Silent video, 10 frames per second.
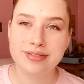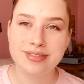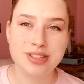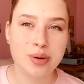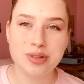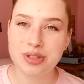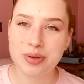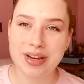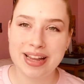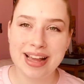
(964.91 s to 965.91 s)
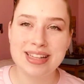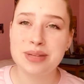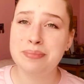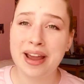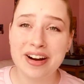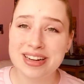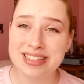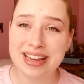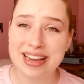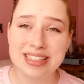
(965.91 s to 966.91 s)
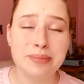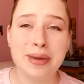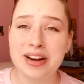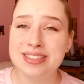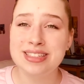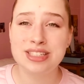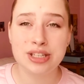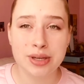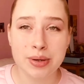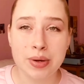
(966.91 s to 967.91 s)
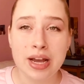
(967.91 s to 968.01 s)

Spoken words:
Don't do it. It's embarrassing. It's embarrassing to you.